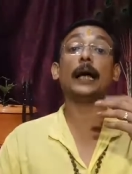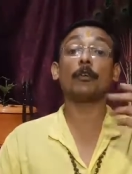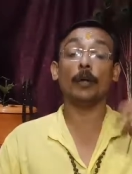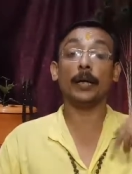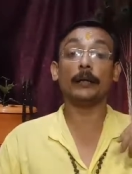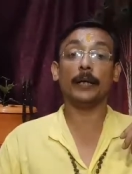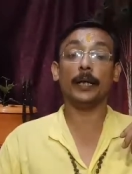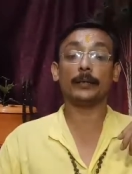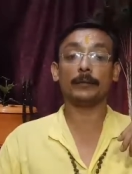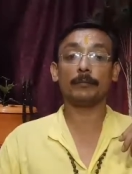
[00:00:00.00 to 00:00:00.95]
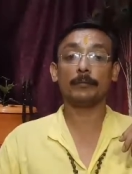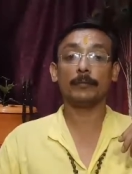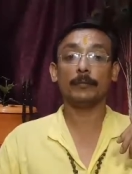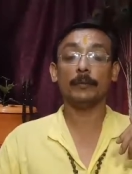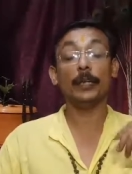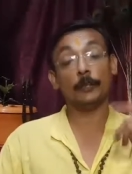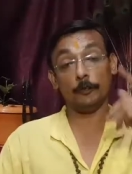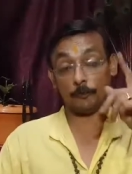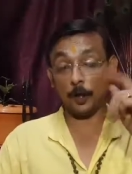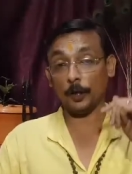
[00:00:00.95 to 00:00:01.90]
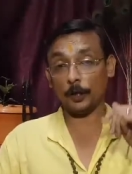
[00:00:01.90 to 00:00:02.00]
Aquarius in
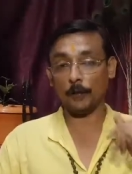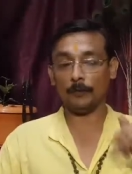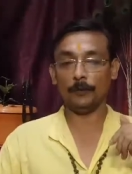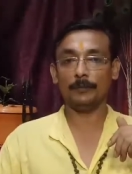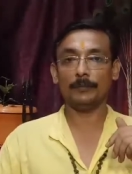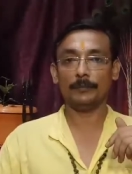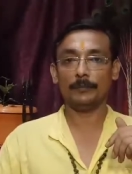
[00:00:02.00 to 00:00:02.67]
front of you.